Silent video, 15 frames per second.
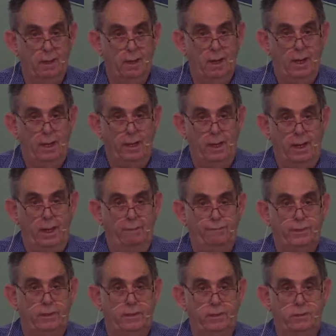and they have to
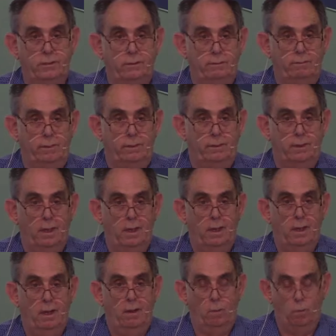determine
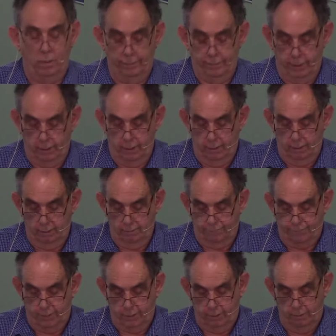what they're going to
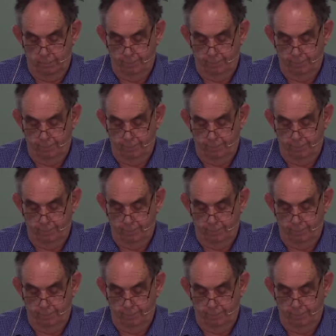follow.